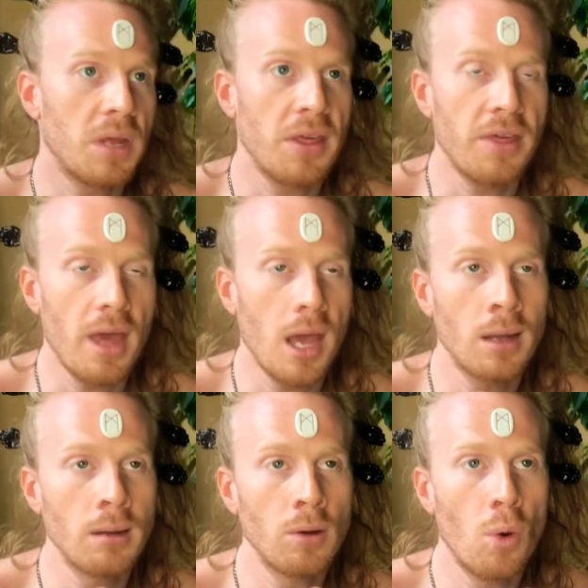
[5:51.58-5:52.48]

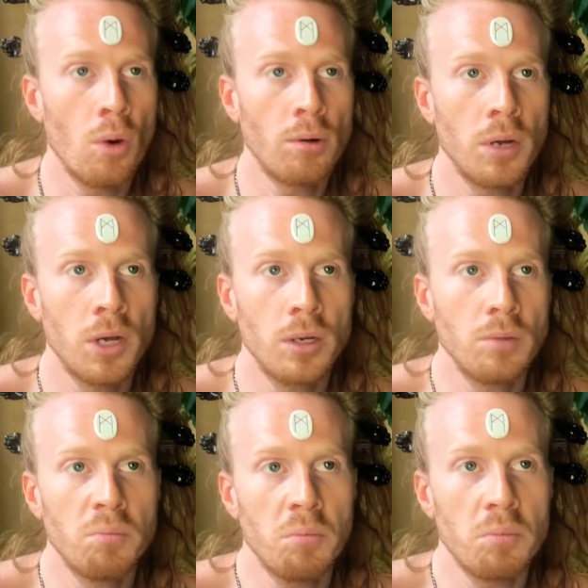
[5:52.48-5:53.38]
thing, or,
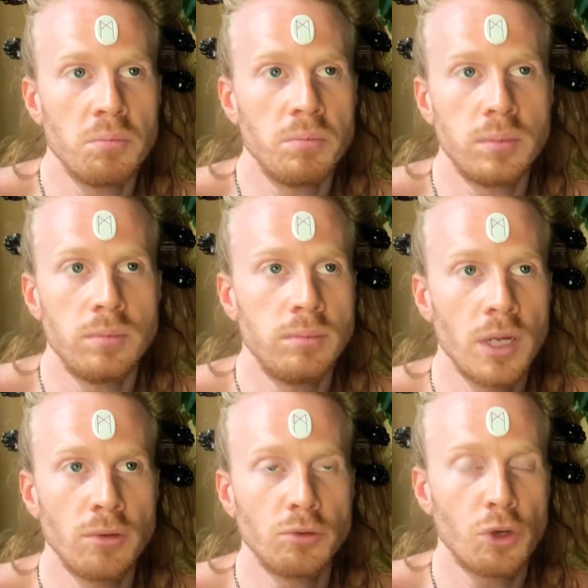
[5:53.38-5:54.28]
you
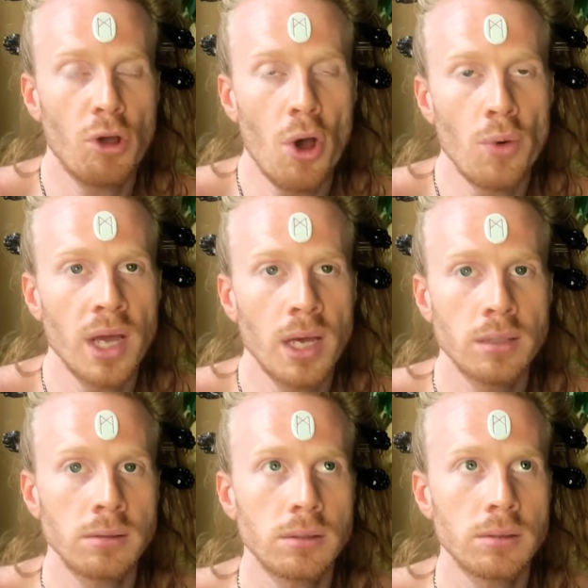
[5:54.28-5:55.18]
know,
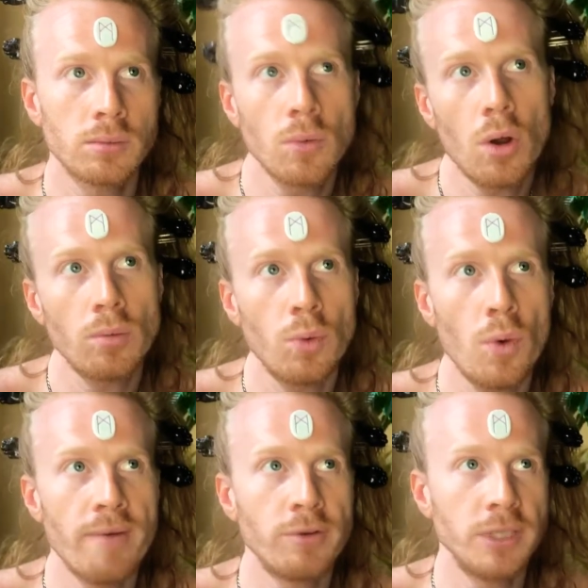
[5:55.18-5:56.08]
draconians, or
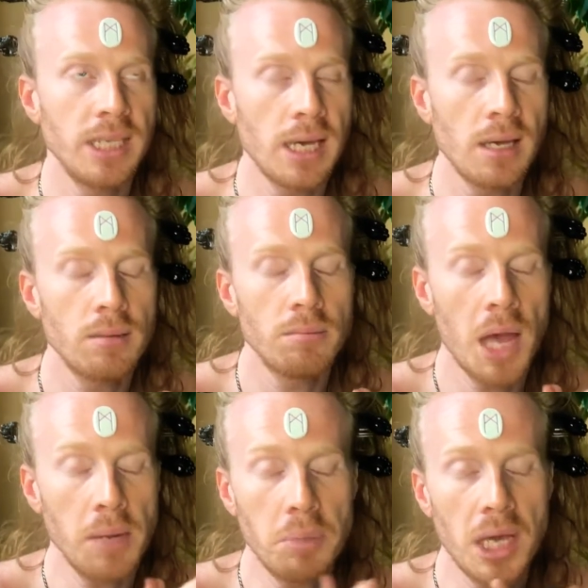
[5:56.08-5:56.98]
whoever D
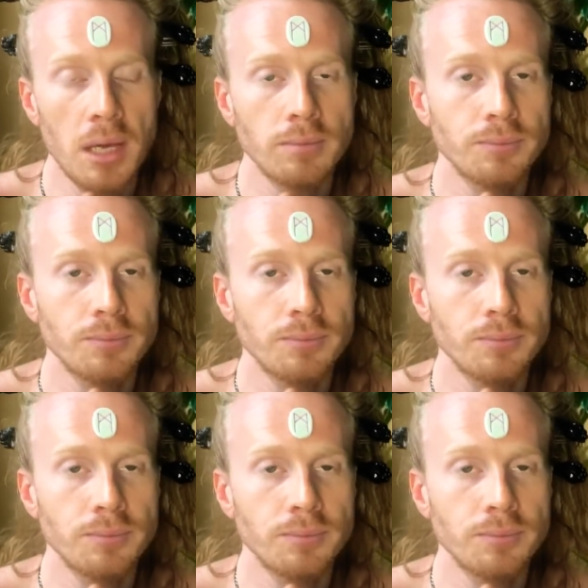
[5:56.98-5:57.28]
might be.